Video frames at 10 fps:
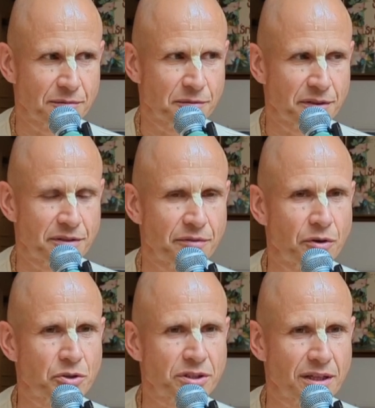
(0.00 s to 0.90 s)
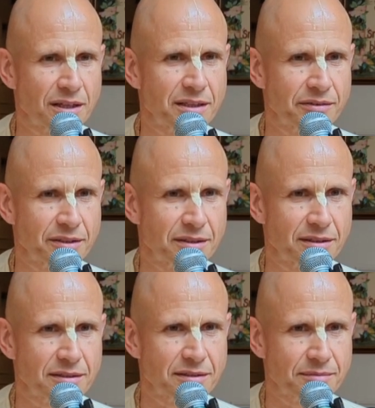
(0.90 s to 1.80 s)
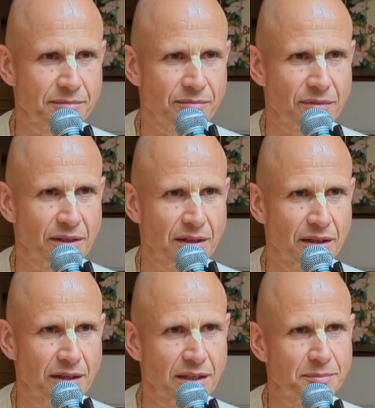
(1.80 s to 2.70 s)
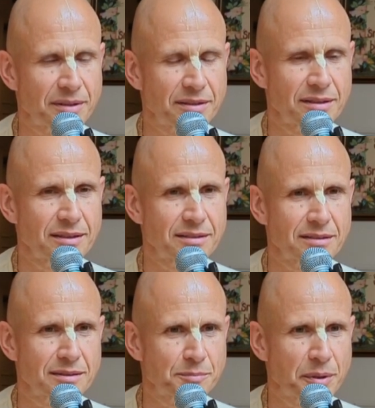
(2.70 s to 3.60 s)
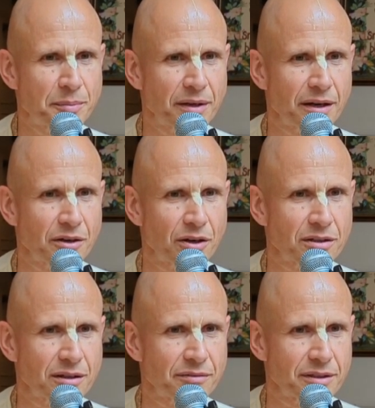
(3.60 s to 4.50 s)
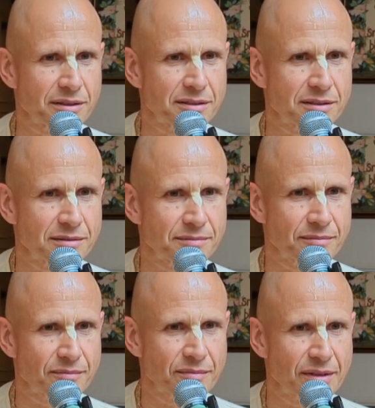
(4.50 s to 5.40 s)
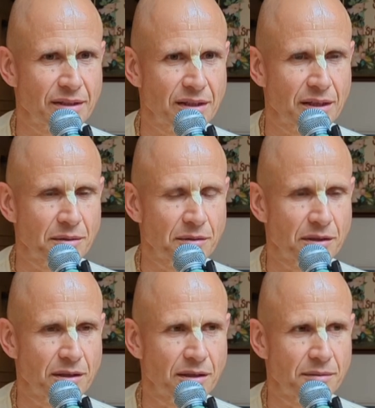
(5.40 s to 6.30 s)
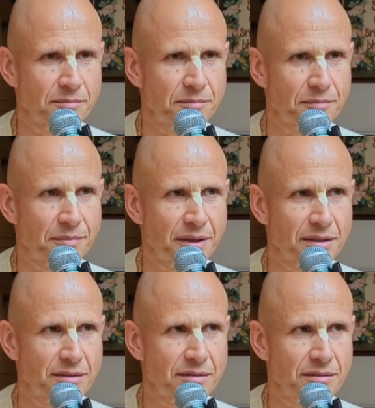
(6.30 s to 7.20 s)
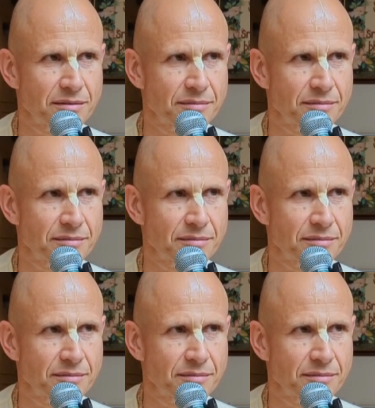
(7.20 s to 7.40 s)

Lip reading: with devotional activities. Yes, but these people are not averse. But